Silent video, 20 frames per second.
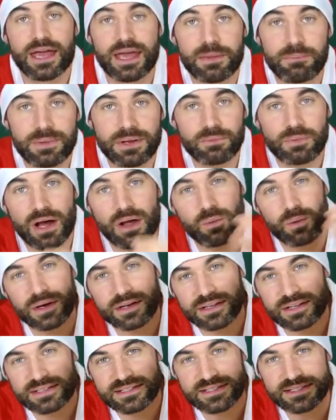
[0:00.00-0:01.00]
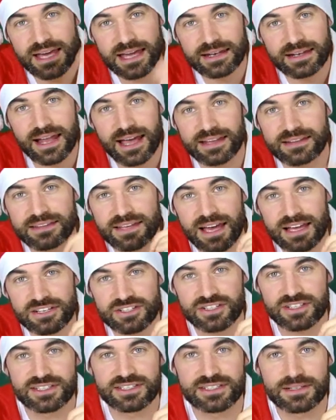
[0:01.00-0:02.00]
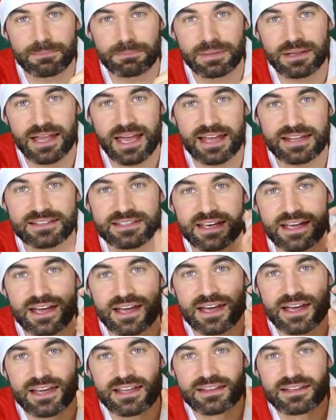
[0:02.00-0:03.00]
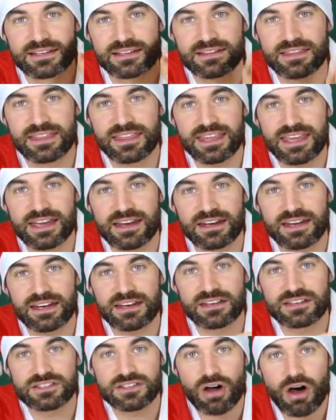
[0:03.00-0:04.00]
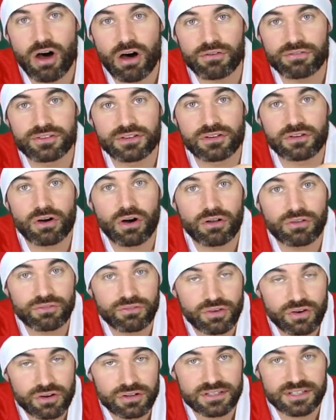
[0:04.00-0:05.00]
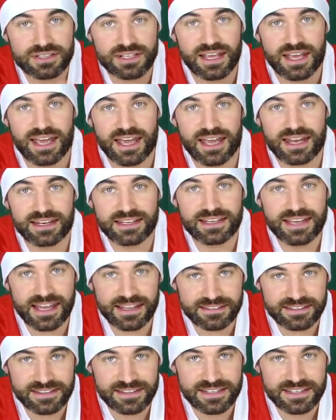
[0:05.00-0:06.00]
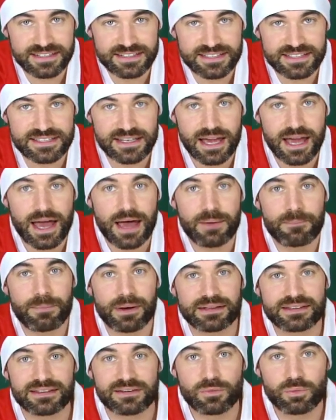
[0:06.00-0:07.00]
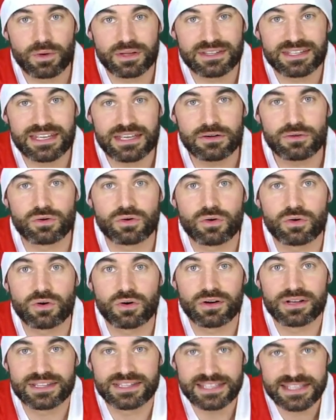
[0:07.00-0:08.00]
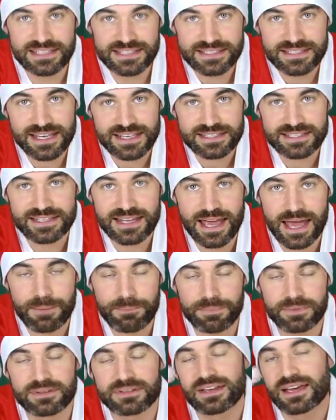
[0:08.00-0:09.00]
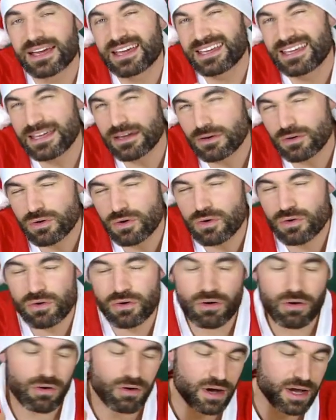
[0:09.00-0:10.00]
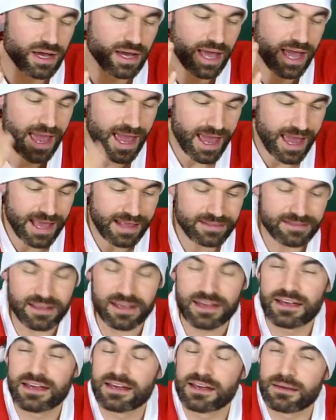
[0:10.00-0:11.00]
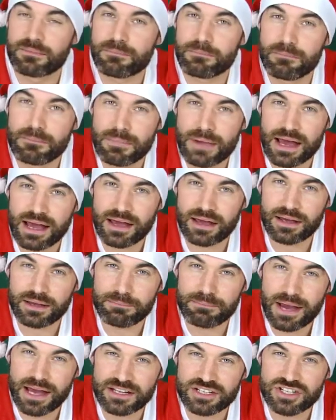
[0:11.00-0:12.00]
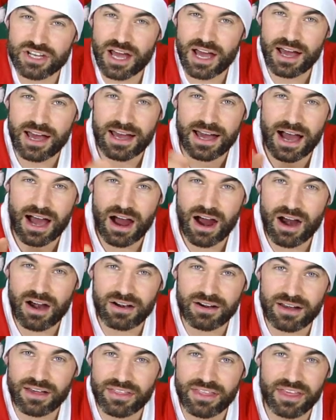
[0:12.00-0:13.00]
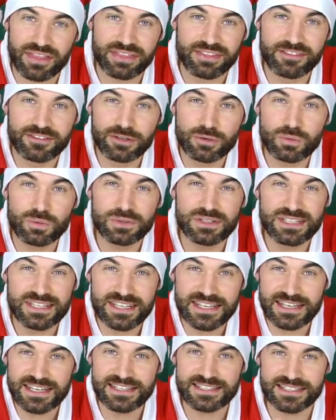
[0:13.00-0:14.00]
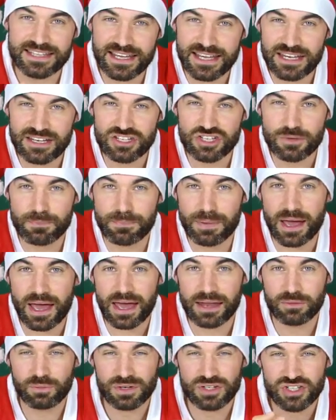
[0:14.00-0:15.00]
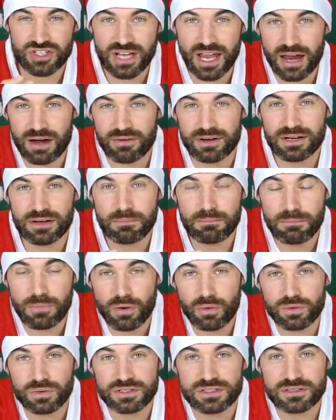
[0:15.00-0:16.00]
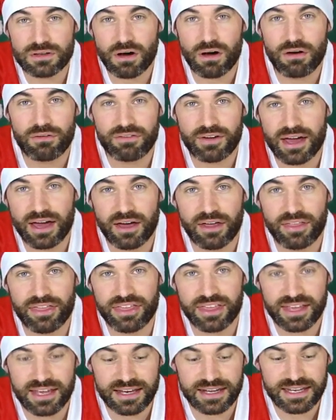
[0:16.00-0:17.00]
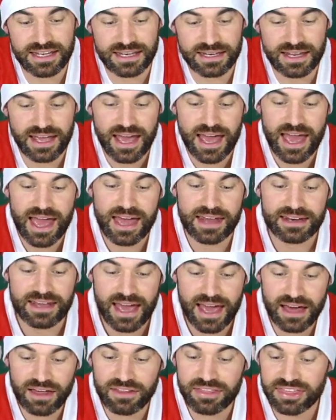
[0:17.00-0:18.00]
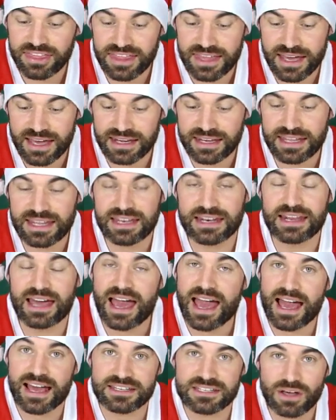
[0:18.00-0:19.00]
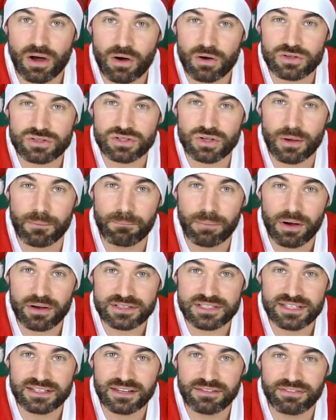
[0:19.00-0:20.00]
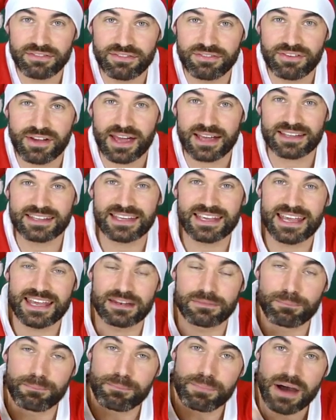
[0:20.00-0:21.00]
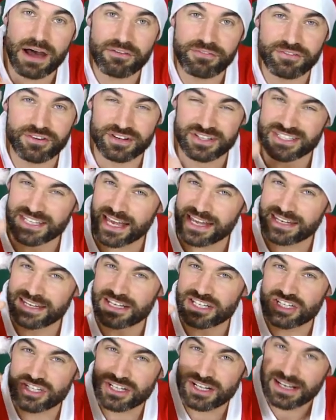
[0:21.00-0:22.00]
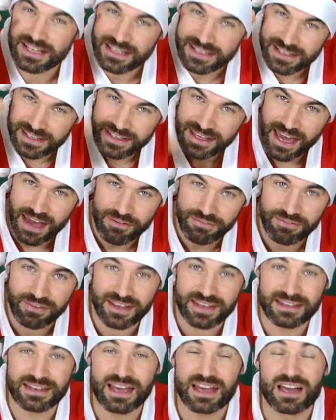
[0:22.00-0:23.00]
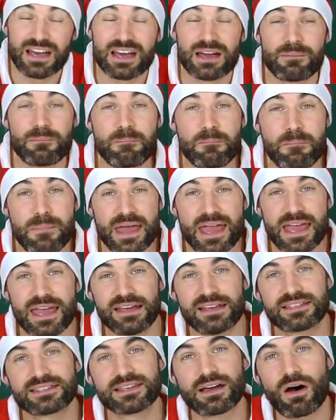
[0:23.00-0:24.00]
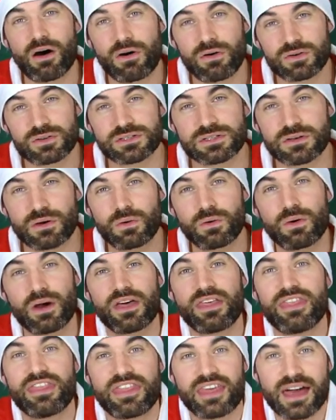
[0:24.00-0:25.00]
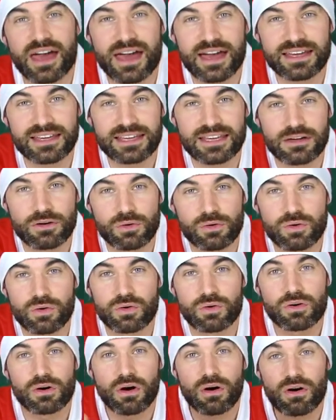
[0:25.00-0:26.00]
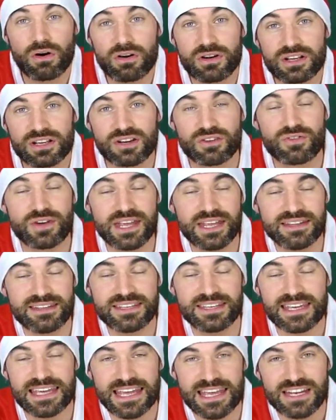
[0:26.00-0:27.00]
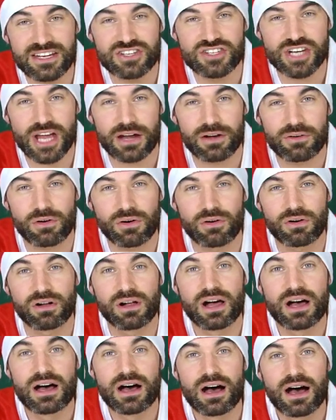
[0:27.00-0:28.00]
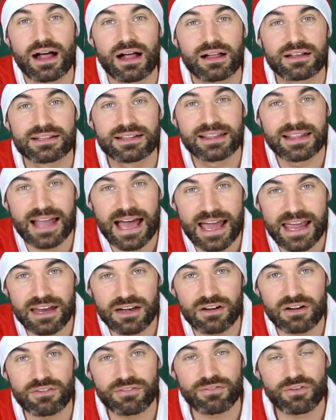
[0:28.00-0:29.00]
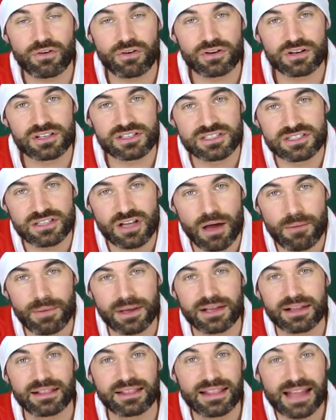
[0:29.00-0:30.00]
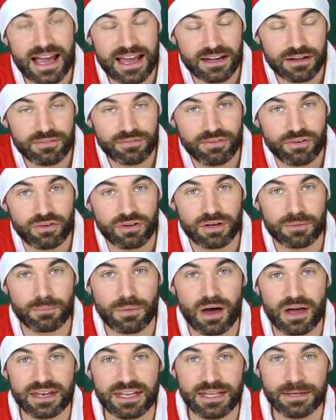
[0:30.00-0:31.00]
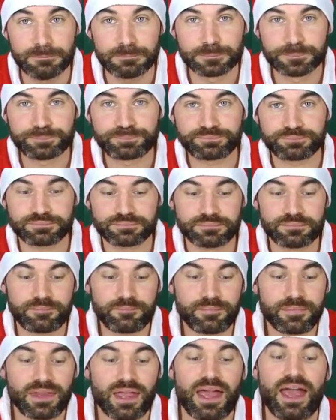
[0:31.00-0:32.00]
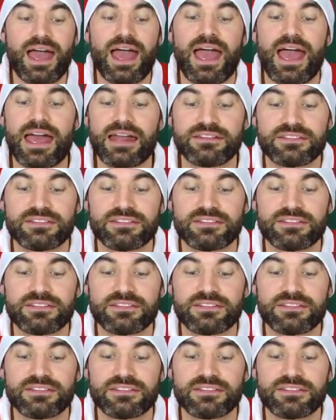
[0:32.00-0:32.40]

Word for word: Meanwhile, when the sunlight touches the plant, the theanine is often converted in catechins. But with gyokuro, this doesn't happen. Gyokuro and matcha are the 2 teas in Japan which carry the most of L-theanine, and L-theanine has also a positive effect. It buffers additionally the caffeine, makes also the gyokuro or the green tea in general lighter for the stomach, lighter for the body. And